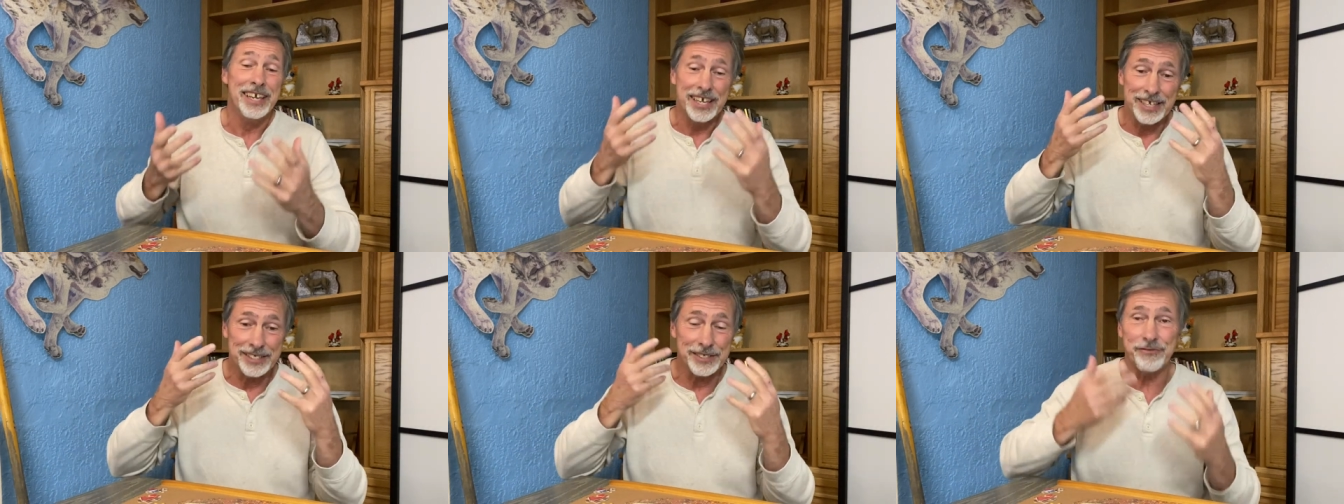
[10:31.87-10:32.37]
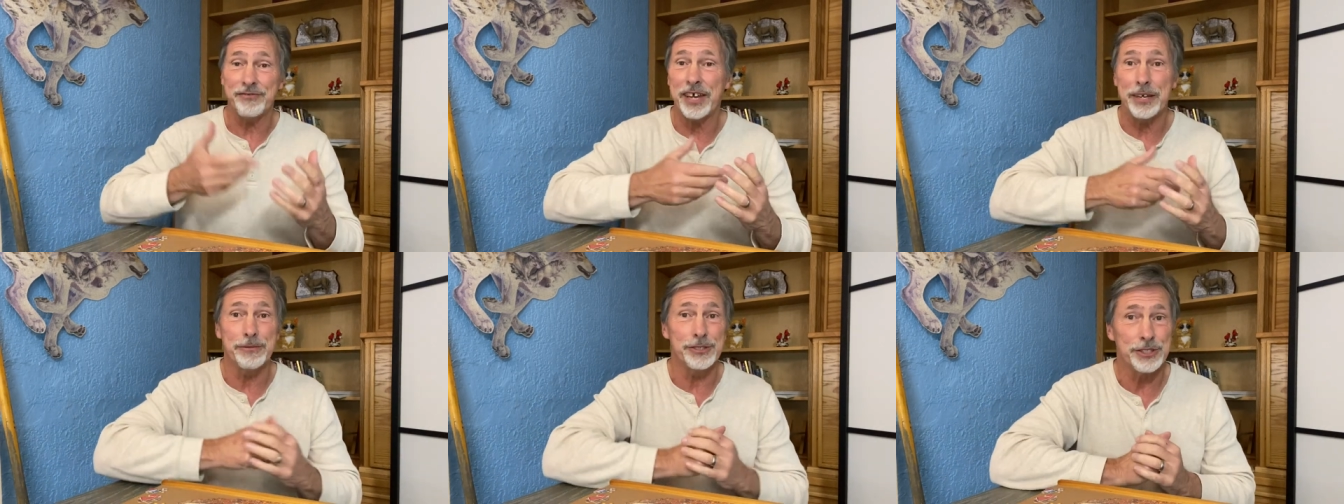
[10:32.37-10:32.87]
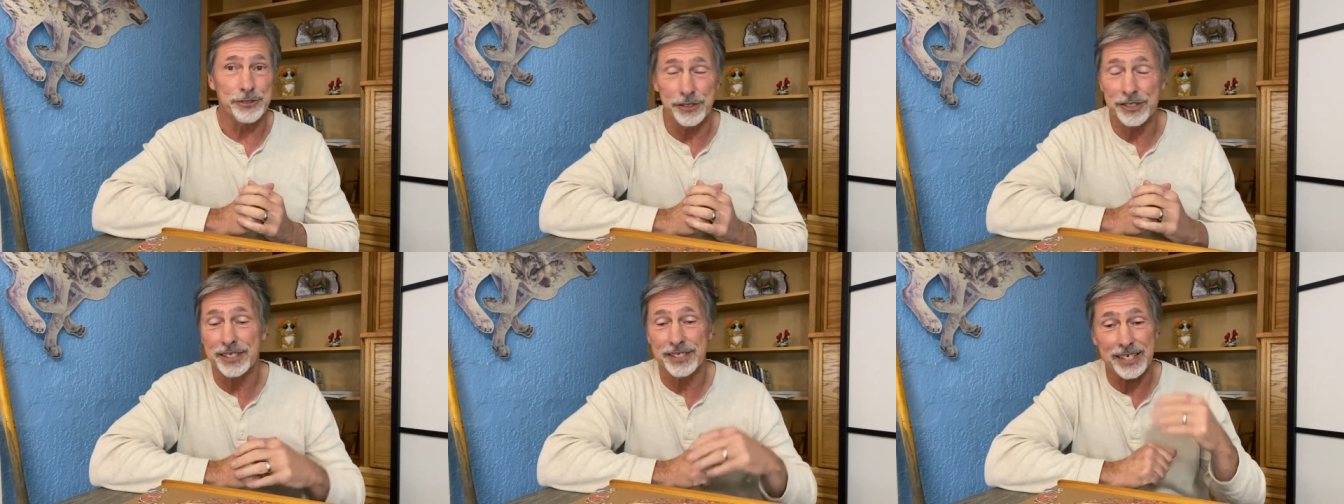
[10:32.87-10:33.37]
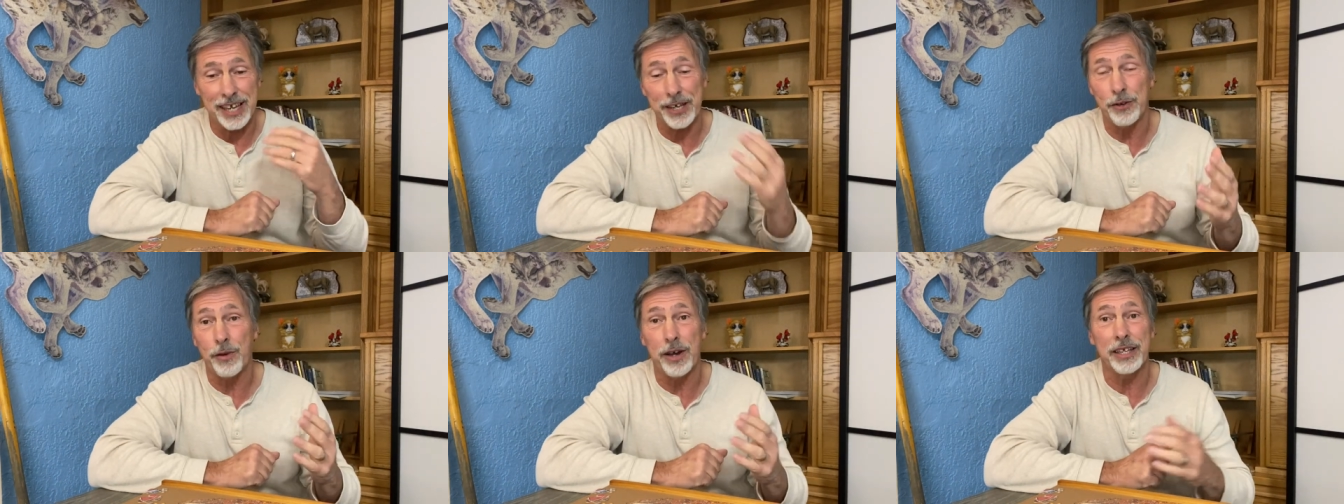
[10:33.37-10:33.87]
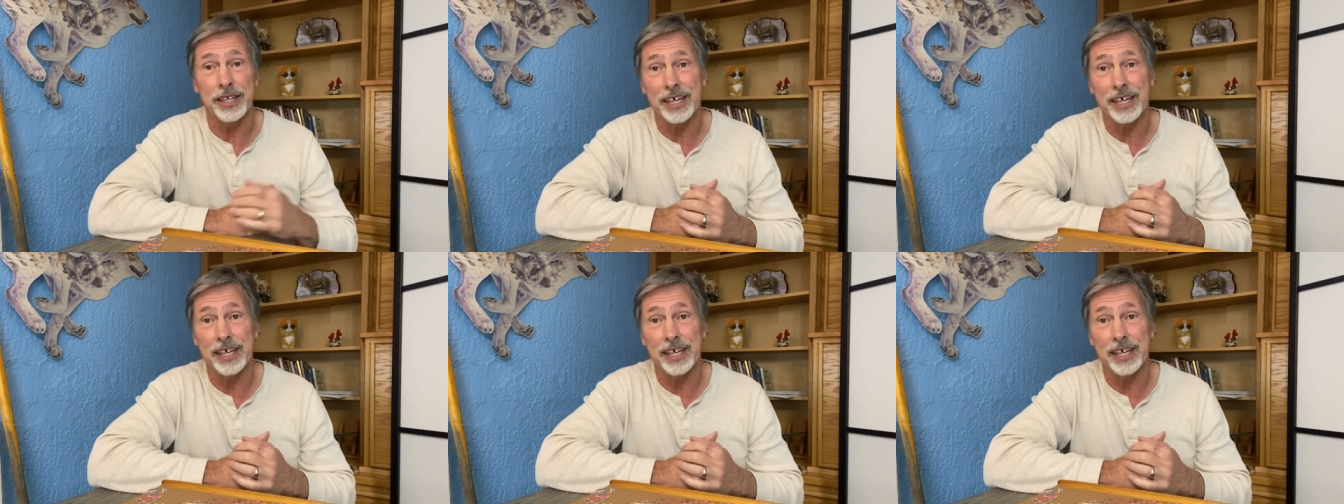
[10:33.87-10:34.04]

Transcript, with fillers: It's a fiber source. It's high quality.